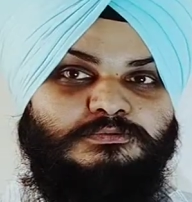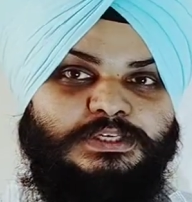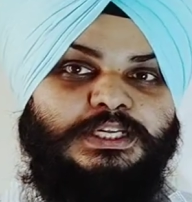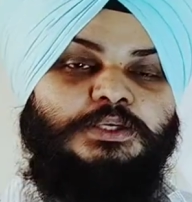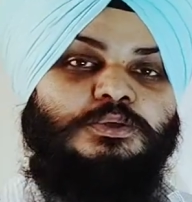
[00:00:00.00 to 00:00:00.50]

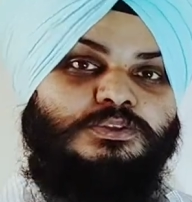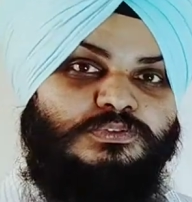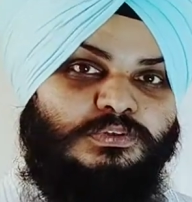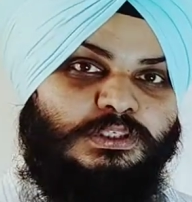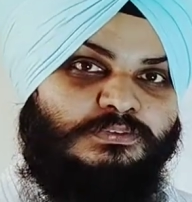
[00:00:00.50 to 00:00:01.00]
very
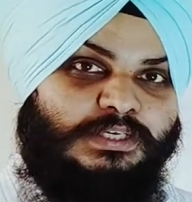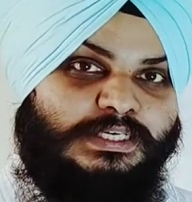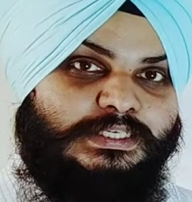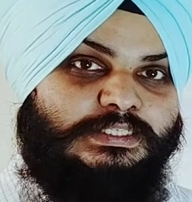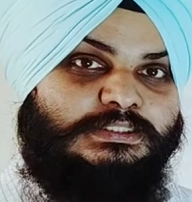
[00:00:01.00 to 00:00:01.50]
useful
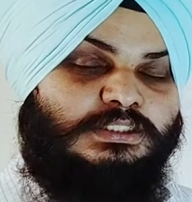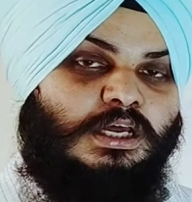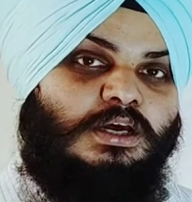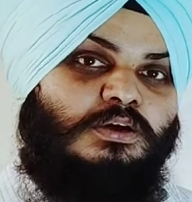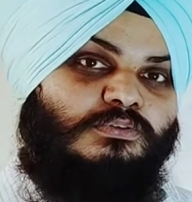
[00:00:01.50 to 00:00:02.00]
device
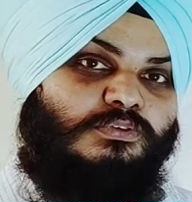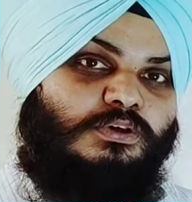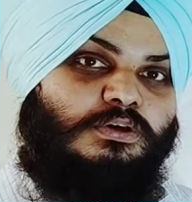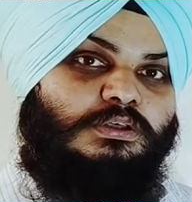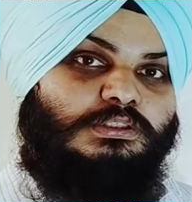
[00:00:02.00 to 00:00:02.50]

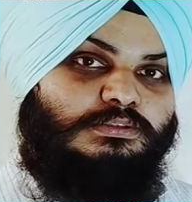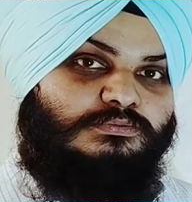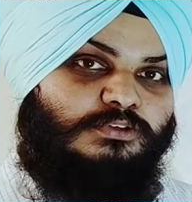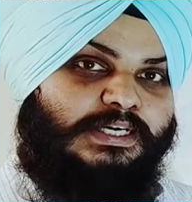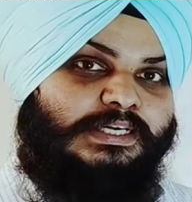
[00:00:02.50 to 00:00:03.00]
for
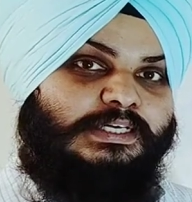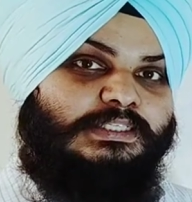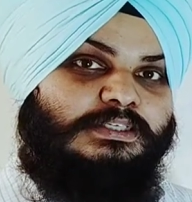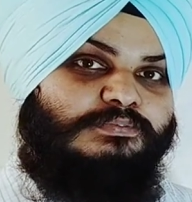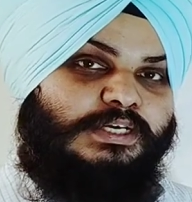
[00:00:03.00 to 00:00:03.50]
finding
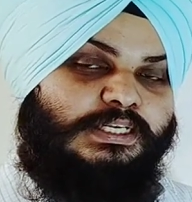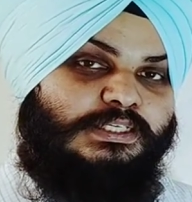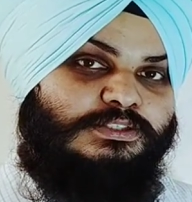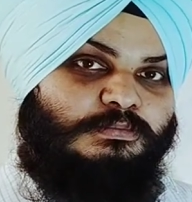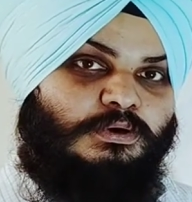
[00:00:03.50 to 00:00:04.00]
the
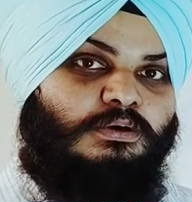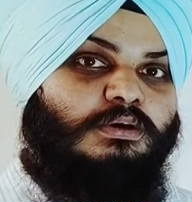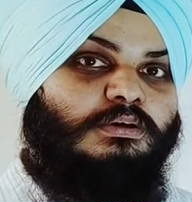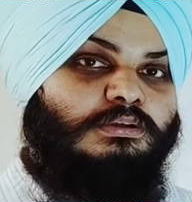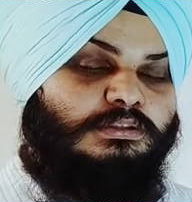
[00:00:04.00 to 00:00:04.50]
very
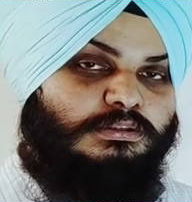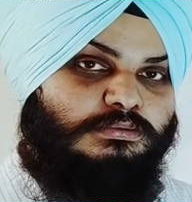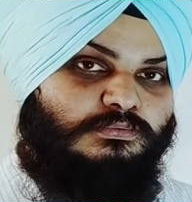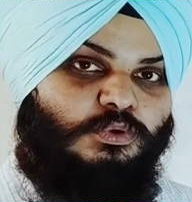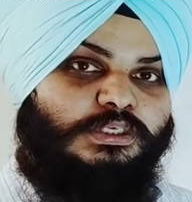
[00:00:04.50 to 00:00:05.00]
small
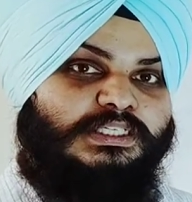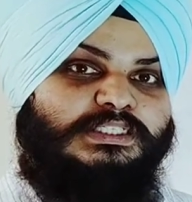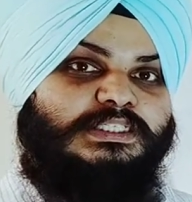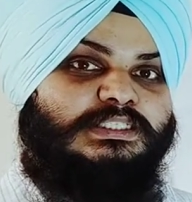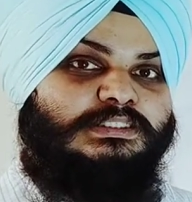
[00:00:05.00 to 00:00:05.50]

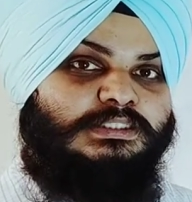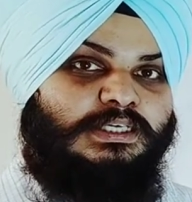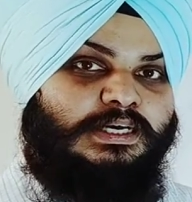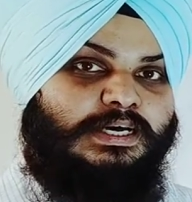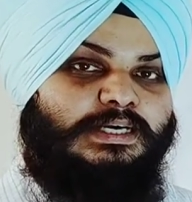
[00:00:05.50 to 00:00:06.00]
voltages
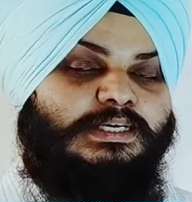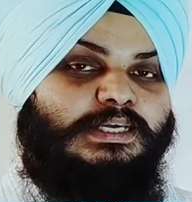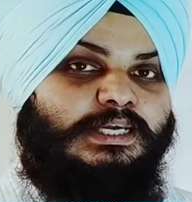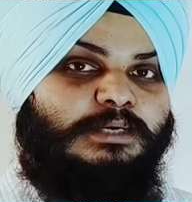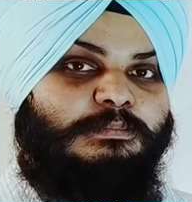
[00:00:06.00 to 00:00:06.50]
and
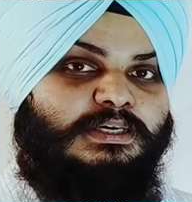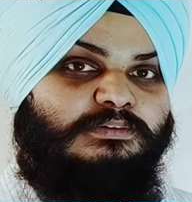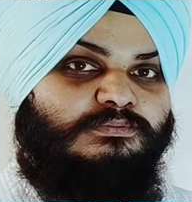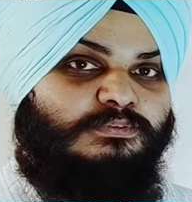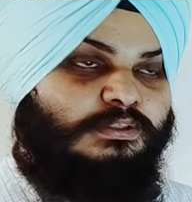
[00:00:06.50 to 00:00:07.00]
EMF